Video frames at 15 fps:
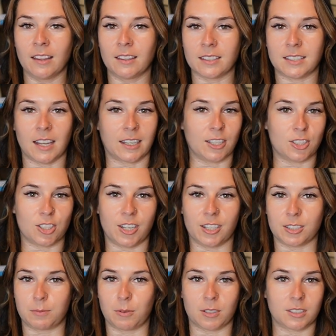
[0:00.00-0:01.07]
the second
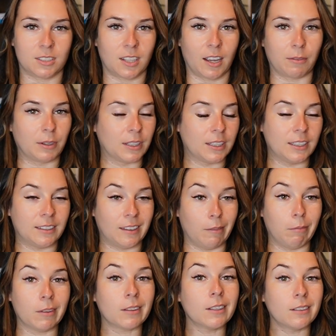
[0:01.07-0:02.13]
chance books, because I really
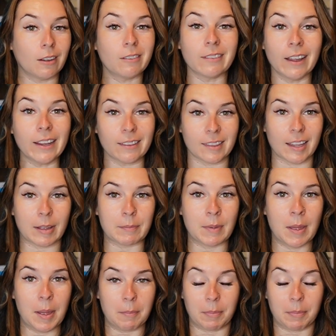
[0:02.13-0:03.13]
typically don't like them.